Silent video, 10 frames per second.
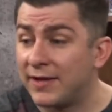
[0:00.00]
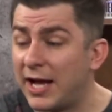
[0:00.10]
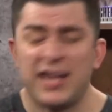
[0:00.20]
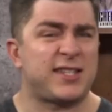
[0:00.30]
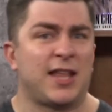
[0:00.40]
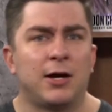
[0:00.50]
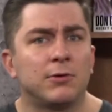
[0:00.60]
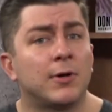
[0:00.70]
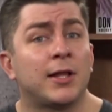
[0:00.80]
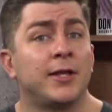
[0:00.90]
on the ice, they
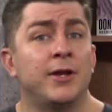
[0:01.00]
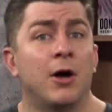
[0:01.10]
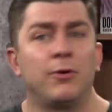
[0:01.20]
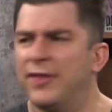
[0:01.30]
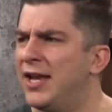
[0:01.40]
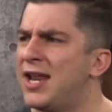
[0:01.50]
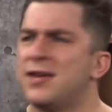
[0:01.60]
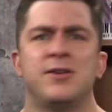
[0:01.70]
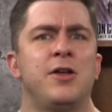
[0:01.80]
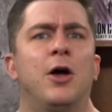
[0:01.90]
don't really know. They
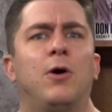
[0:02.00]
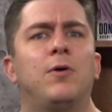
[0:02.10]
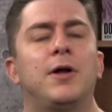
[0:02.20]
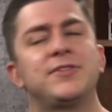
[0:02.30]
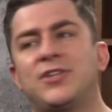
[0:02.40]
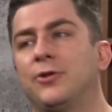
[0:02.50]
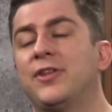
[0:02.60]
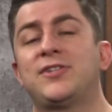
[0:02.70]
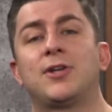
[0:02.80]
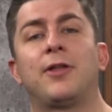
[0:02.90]
didn't know until
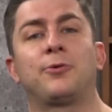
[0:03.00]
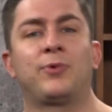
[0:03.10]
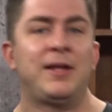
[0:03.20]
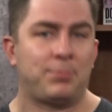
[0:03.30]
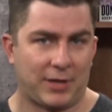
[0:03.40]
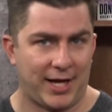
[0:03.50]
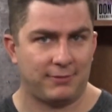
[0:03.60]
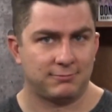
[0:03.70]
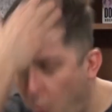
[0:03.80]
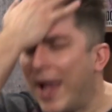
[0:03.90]
they saw the replay.
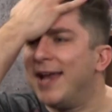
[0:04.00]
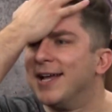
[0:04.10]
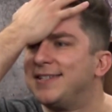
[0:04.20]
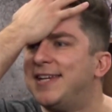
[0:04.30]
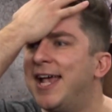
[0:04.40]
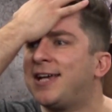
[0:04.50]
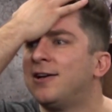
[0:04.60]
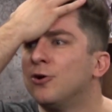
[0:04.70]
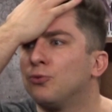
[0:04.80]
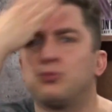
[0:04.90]
Wait a
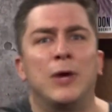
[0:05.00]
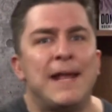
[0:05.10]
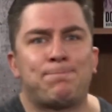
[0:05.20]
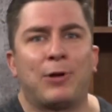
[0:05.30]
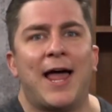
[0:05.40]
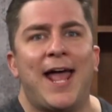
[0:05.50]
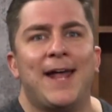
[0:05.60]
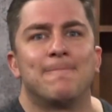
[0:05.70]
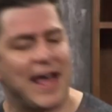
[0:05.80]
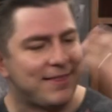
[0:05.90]
tick.
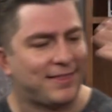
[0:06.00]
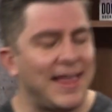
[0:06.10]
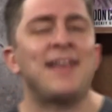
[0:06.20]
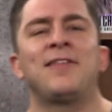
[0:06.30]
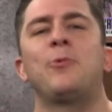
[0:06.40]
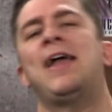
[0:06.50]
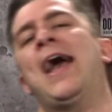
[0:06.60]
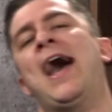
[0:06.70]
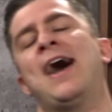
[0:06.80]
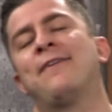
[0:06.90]
Replay! That thing that we
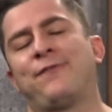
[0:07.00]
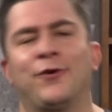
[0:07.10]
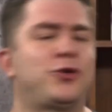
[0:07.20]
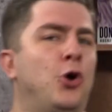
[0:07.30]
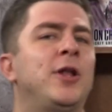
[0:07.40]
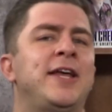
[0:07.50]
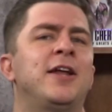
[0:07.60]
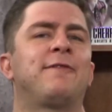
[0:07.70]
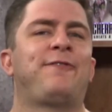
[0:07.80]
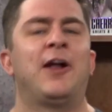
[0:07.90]
have for
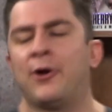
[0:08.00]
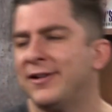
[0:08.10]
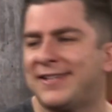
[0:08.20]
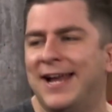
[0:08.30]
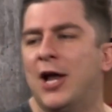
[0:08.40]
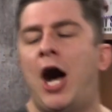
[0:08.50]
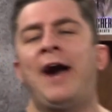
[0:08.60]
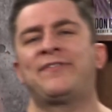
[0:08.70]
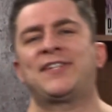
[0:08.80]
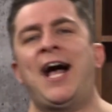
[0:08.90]
goalie interference and
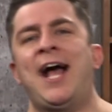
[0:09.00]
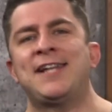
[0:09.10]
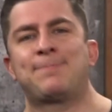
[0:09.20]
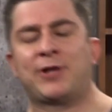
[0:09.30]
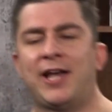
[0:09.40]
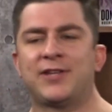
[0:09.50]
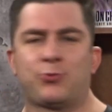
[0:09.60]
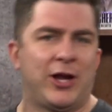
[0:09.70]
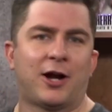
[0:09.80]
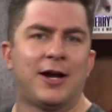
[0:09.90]
offsides
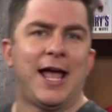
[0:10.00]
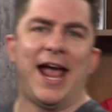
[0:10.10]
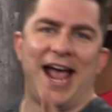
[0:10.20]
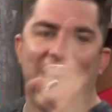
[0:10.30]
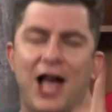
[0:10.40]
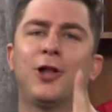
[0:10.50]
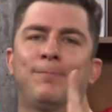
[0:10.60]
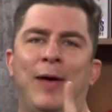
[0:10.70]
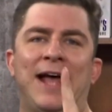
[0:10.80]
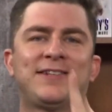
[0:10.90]
because we are
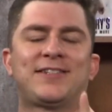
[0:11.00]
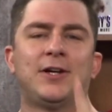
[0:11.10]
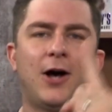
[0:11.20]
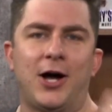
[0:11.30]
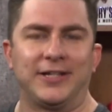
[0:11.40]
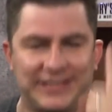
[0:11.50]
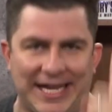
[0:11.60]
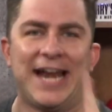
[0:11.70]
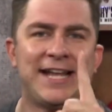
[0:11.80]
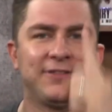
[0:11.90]
hell-bent on
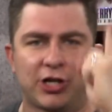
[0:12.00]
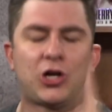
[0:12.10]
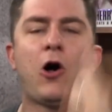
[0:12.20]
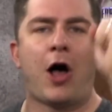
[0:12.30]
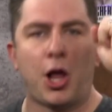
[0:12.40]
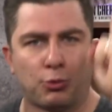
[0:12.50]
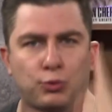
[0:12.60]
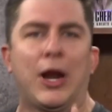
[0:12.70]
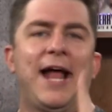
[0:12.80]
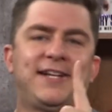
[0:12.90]
getting the call
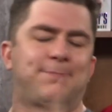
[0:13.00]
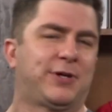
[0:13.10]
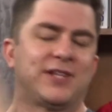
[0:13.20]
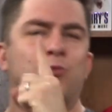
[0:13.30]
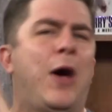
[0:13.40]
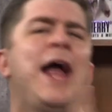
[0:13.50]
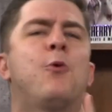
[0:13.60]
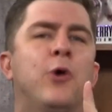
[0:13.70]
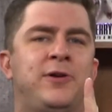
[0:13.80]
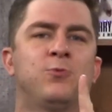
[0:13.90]
right, because
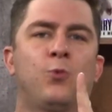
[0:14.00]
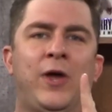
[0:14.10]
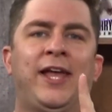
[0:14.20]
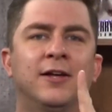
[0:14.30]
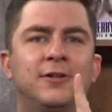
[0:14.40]
why wouldn't we?